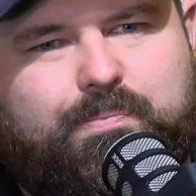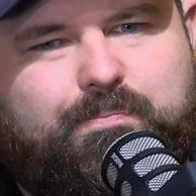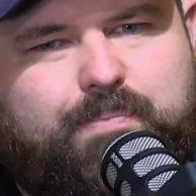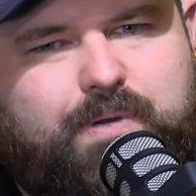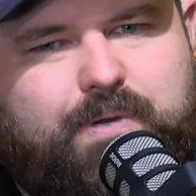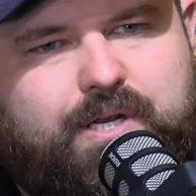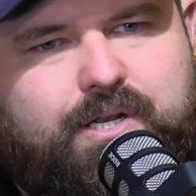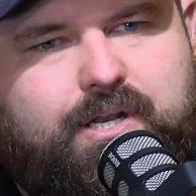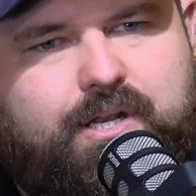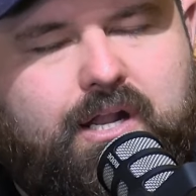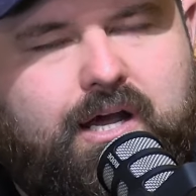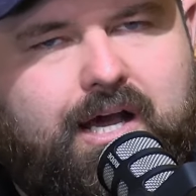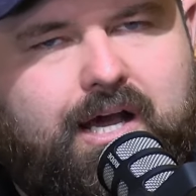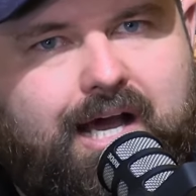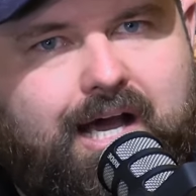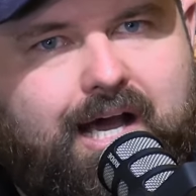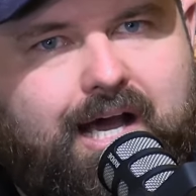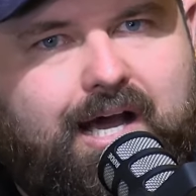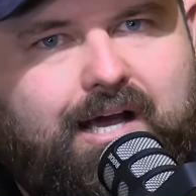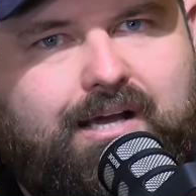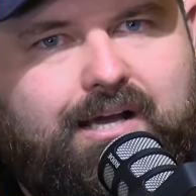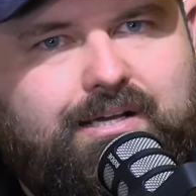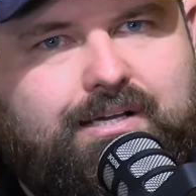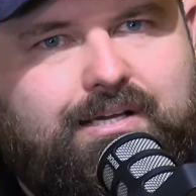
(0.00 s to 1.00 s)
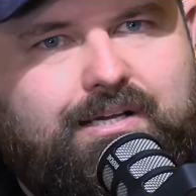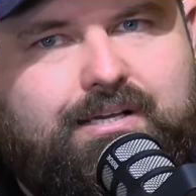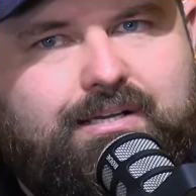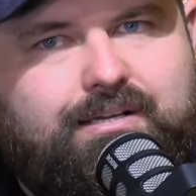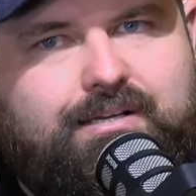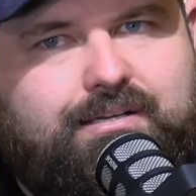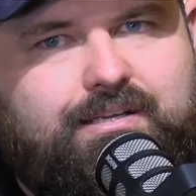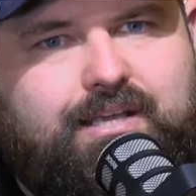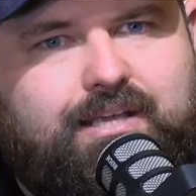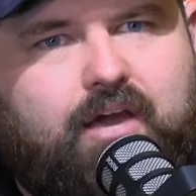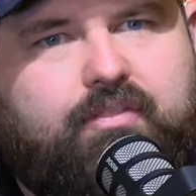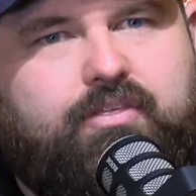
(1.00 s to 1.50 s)
But,
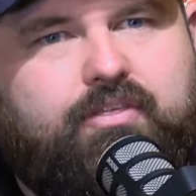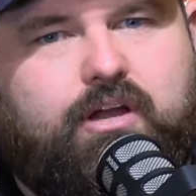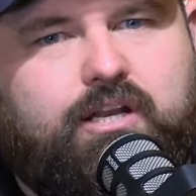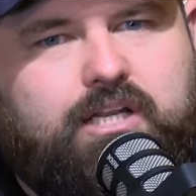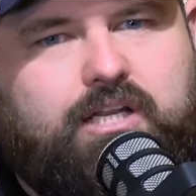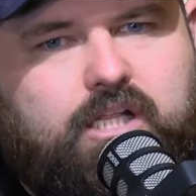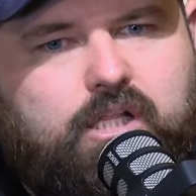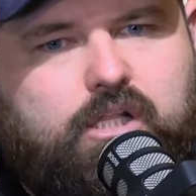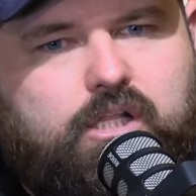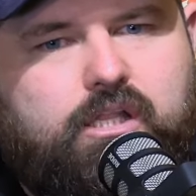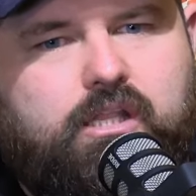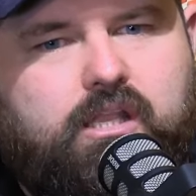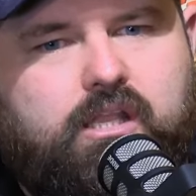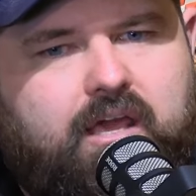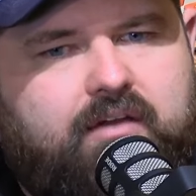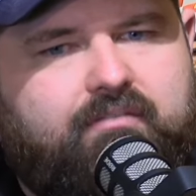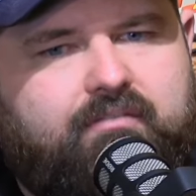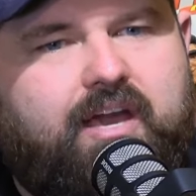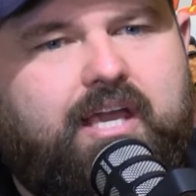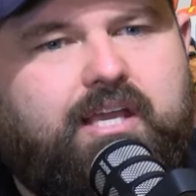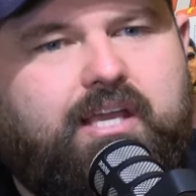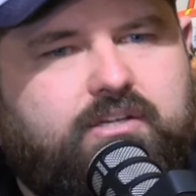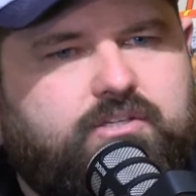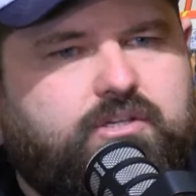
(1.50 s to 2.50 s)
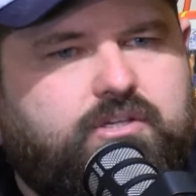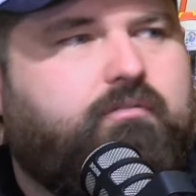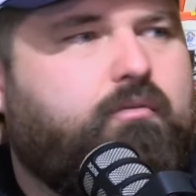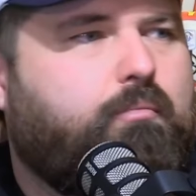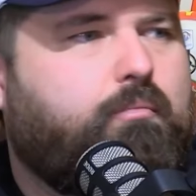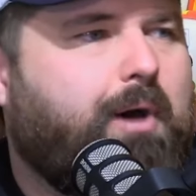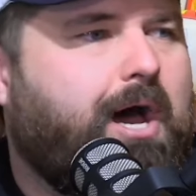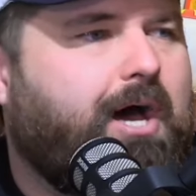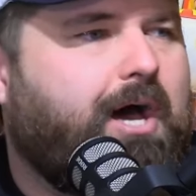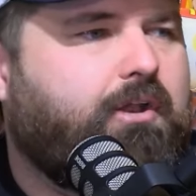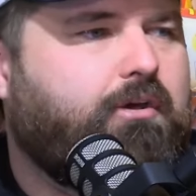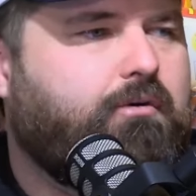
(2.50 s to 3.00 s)
yeah, I think I'd clearly have Angus over
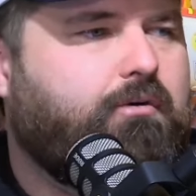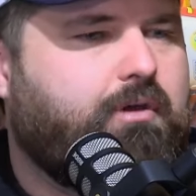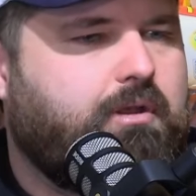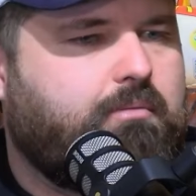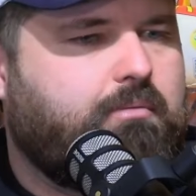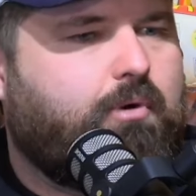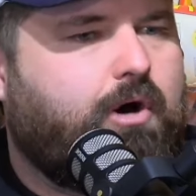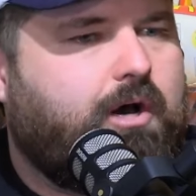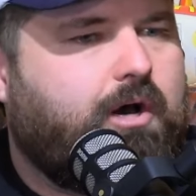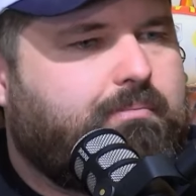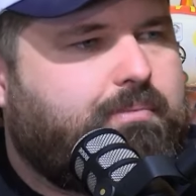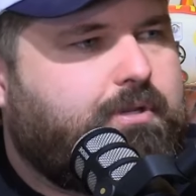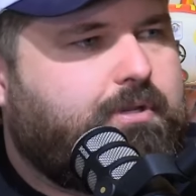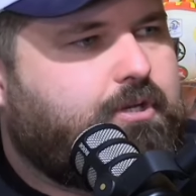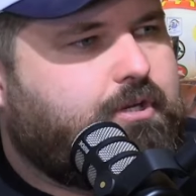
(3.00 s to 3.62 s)
Manu, in my opinion.